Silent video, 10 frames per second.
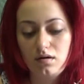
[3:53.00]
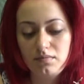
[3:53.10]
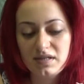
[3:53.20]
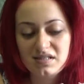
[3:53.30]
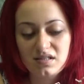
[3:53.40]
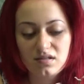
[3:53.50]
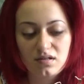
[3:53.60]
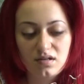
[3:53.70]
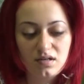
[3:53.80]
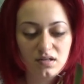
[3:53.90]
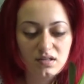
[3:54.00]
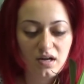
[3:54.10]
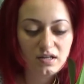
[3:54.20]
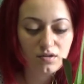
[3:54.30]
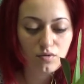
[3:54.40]
mix it the
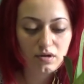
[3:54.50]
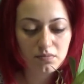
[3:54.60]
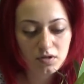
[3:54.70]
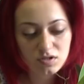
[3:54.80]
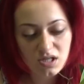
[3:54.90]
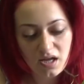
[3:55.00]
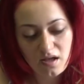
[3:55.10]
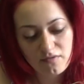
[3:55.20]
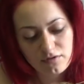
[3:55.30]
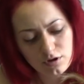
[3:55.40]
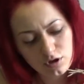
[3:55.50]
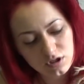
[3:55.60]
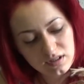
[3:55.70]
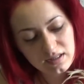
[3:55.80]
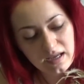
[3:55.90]
other one, because I have heard
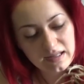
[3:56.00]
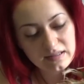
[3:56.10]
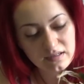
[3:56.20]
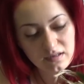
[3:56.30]
that